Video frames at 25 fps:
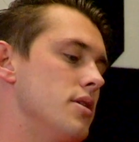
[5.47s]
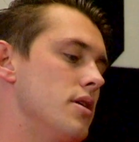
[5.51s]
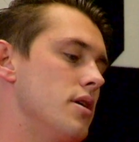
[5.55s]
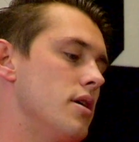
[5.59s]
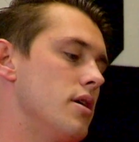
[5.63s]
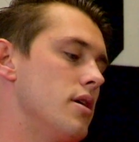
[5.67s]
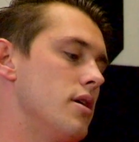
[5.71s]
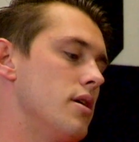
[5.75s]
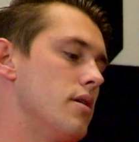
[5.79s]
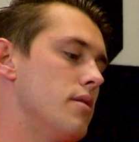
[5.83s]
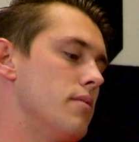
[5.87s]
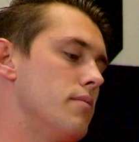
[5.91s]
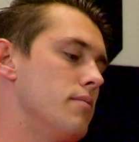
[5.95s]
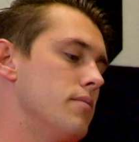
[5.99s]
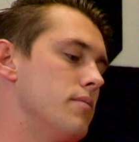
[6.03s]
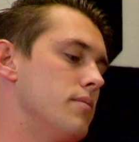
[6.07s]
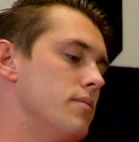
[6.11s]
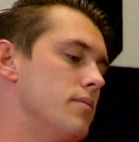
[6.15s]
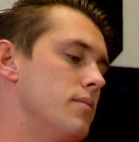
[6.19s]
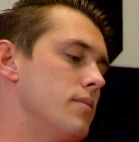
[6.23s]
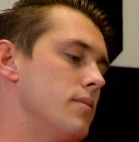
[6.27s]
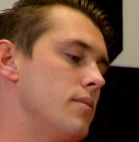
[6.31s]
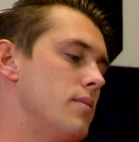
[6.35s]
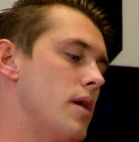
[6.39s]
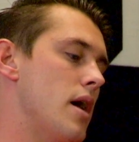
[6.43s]

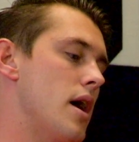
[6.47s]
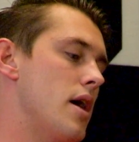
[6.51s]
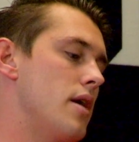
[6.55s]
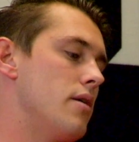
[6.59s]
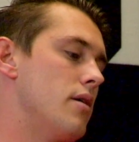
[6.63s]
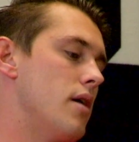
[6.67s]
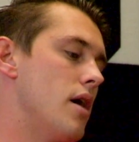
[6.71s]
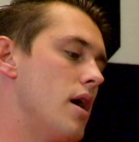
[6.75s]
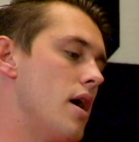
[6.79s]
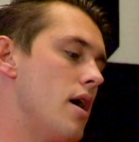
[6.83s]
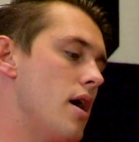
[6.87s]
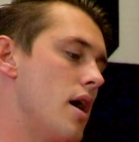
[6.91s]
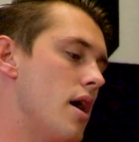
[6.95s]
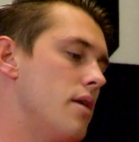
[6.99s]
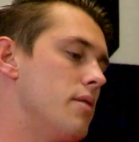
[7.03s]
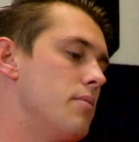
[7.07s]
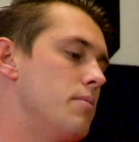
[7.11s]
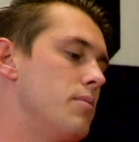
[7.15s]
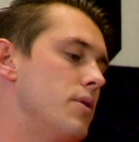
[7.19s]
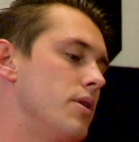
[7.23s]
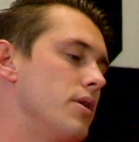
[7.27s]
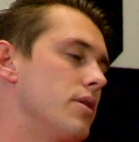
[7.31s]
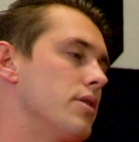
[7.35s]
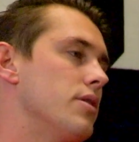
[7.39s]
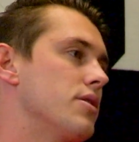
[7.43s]
I had a
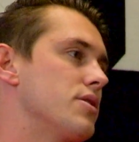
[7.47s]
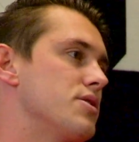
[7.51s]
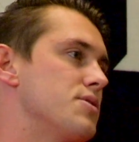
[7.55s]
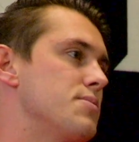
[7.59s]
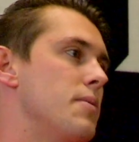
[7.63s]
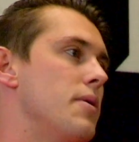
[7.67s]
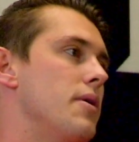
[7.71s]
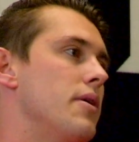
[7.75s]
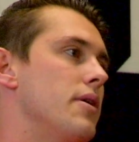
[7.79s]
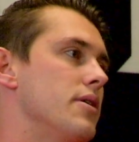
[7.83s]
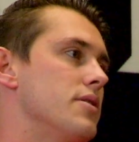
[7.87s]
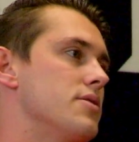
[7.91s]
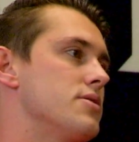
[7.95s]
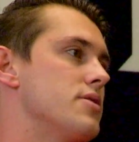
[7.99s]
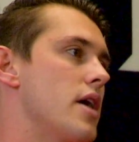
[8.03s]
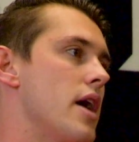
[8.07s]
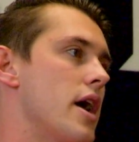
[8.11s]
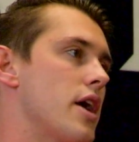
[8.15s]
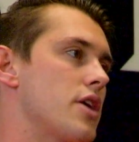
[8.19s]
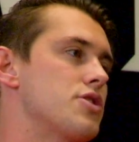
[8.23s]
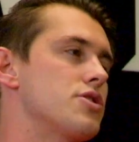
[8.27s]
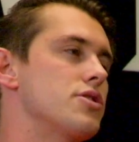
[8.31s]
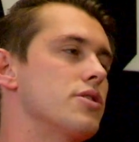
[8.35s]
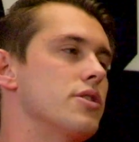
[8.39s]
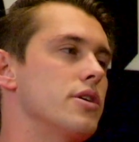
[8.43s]
pretty good experience. I
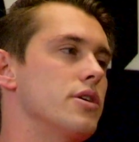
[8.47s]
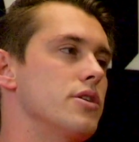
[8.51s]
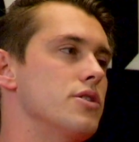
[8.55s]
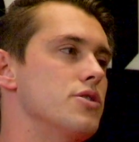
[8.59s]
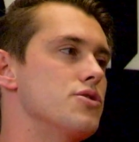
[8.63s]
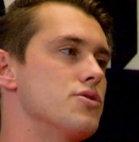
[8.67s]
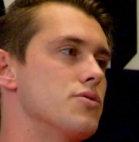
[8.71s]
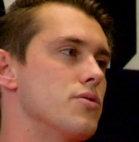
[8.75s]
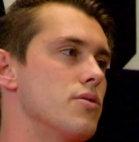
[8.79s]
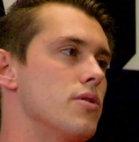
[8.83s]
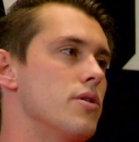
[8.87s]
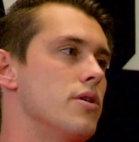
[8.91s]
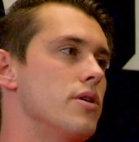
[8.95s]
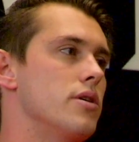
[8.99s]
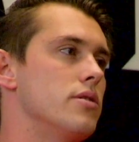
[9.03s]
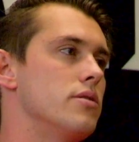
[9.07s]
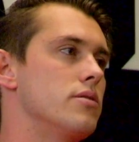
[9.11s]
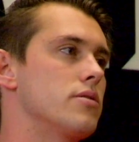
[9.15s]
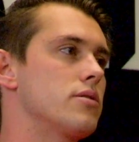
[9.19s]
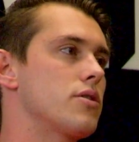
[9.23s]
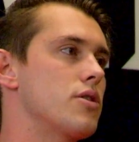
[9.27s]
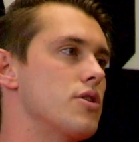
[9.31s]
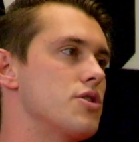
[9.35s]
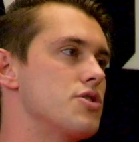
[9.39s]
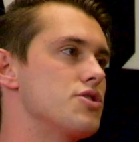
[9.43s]
actually enjoyed
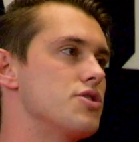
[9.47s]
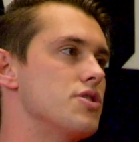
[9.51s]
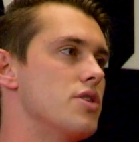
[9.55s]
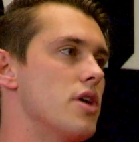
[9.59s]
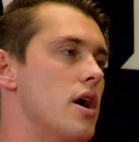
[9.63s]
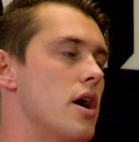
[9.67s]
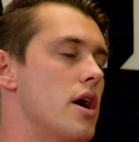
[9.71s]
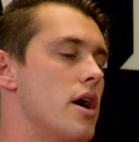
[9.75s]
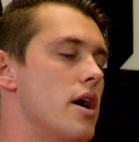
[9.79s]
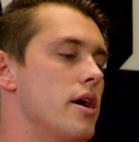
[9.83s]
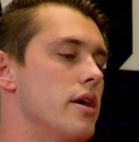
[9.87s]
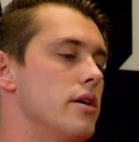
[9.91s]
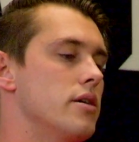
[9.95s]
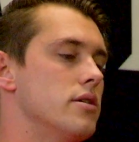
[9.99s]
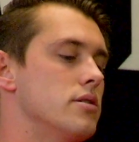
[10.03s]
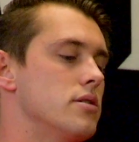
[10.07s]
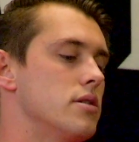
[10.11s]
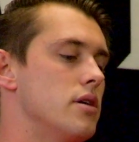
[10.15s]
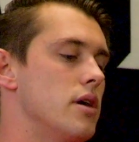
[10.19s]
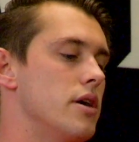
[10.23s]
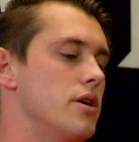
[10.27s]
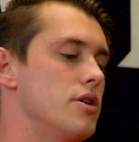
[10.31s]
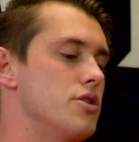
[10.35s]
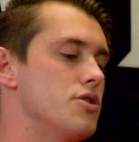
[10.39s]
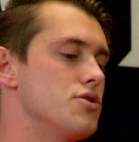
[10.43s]
Christian High.
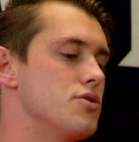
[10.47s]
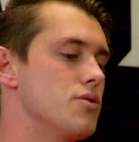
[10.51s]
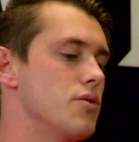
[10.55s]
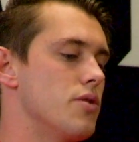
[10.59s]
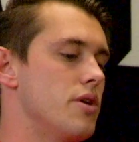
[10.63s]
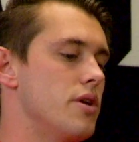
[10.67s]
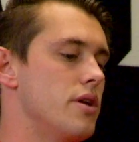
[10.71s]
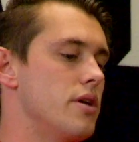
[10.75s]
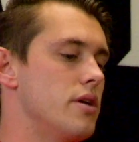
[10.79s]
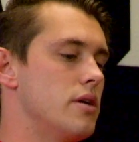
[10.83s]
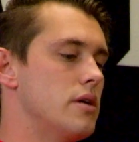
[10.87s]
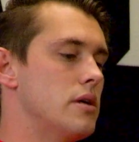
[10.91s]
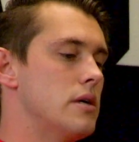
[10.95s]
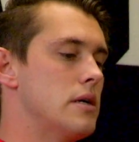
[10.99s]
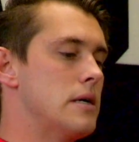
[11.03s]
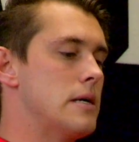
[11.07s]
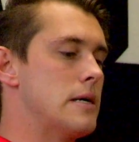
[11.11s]
I enjoyed it.